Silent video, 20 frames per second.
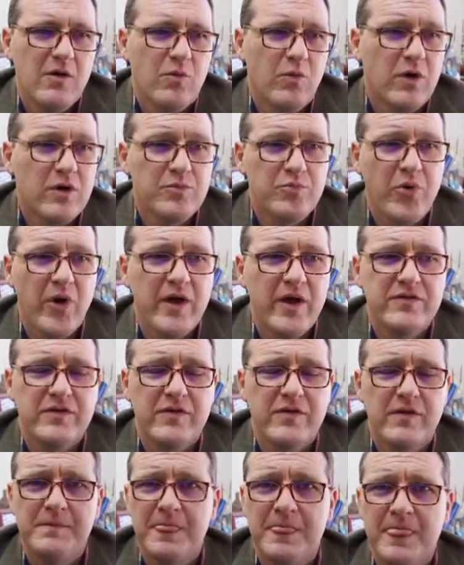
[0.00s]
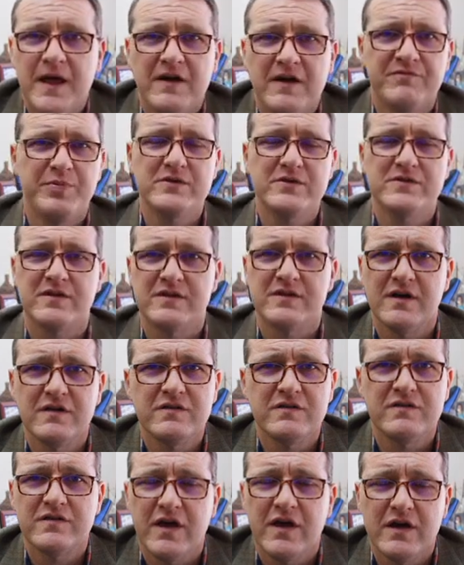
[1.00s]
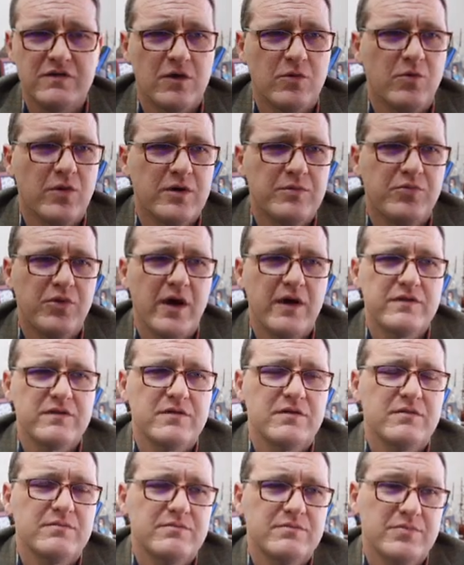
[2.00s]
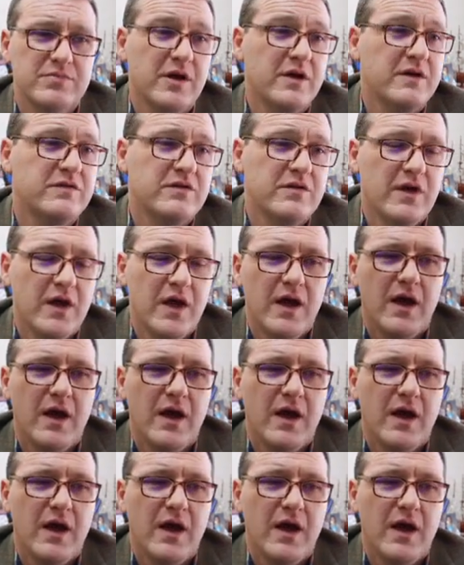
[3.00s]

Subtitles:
WordPress, I've built a dozen sites on WordPress plus.